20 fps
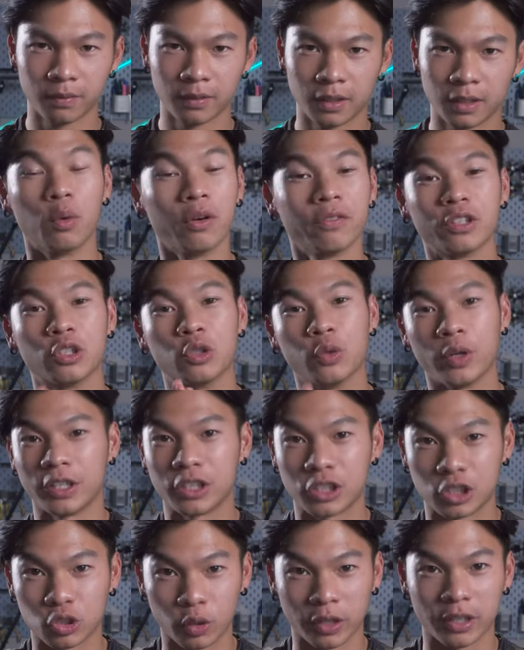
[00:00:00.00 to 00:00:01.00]
And one of the
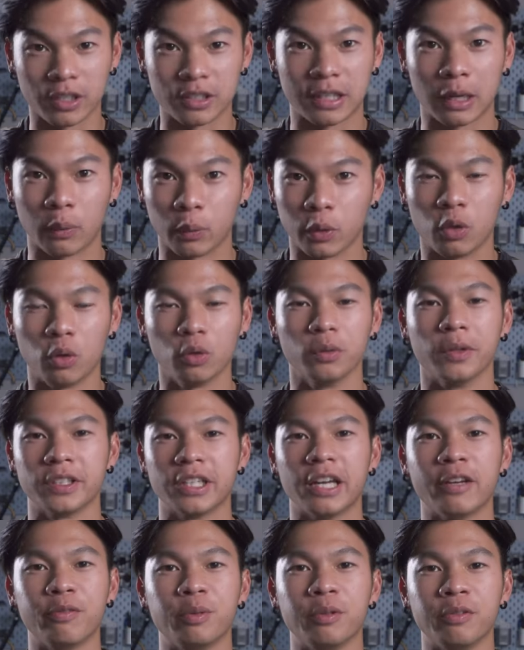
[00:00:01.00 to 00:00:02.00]
greatest strengths that we hold as
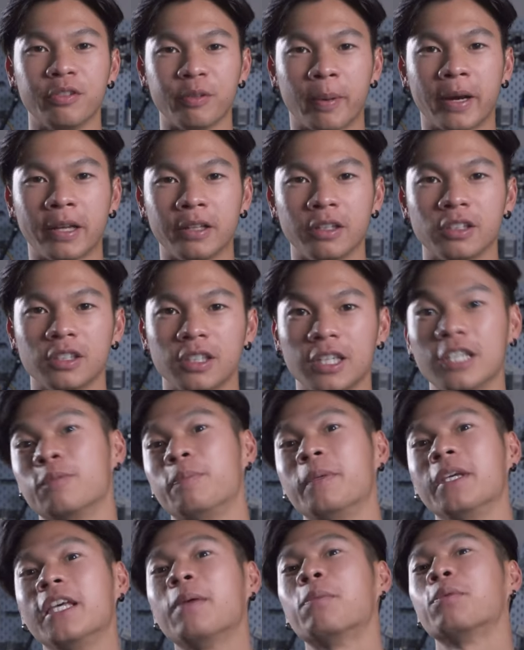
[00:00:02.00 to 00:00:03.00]
FPV pilots is
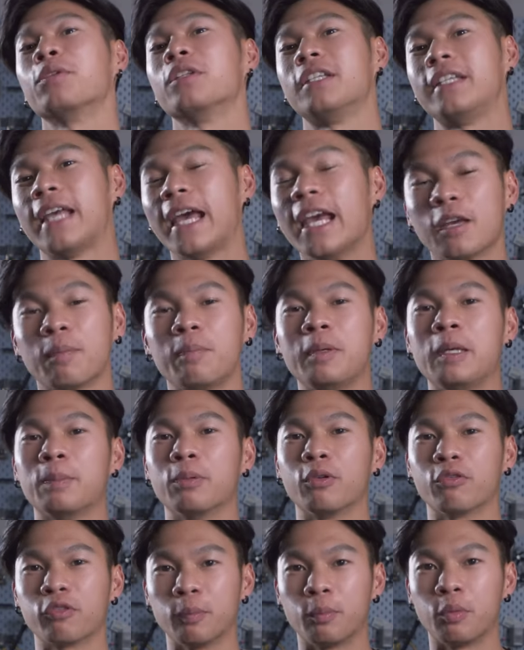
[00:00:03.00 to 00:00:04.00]
being able to take
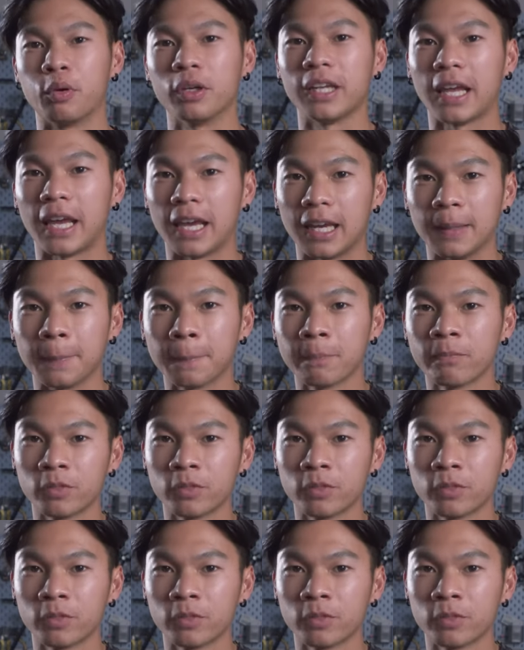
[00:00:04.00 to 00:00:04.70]
people from point A